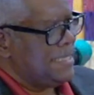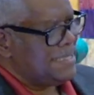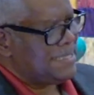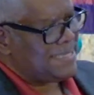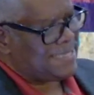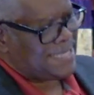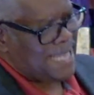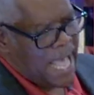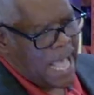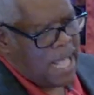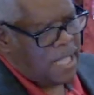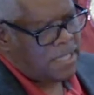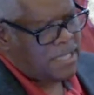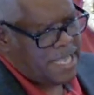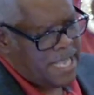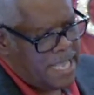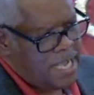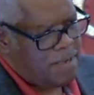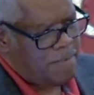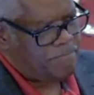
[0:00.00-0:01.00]
tell
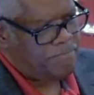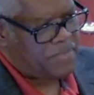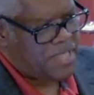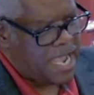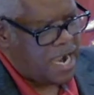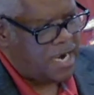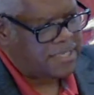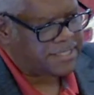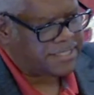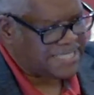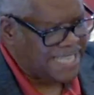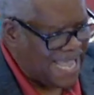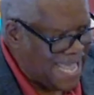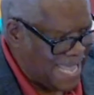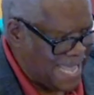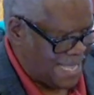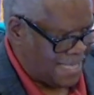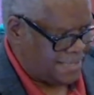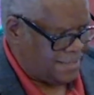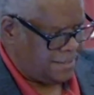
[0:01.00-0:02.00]
him their
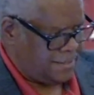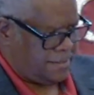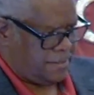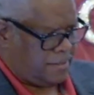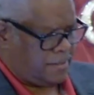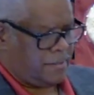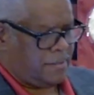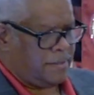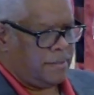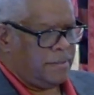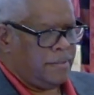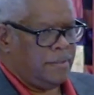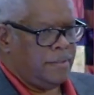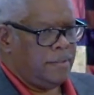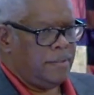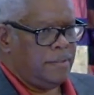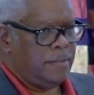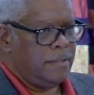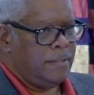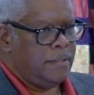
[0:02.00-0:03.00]
sins
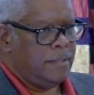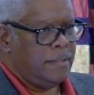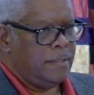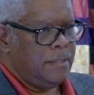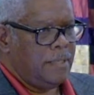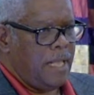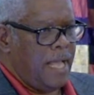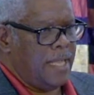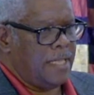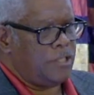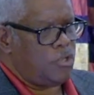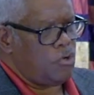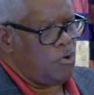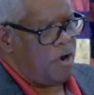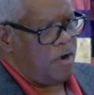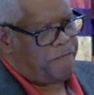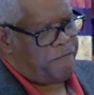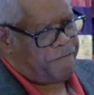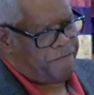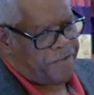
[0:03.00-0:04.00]
and do
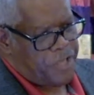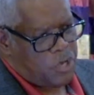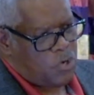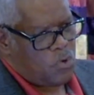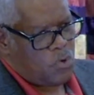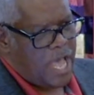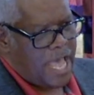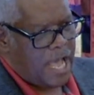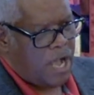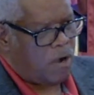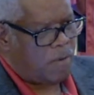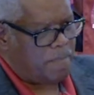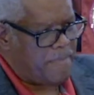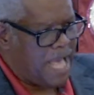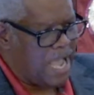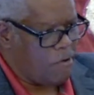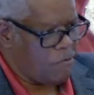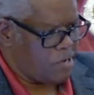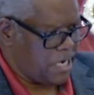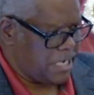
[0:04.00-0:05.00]
a few Hail
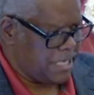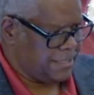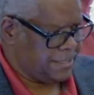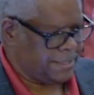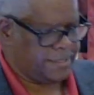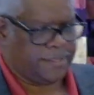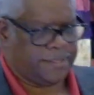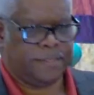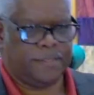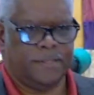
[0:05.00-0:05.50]
Marys,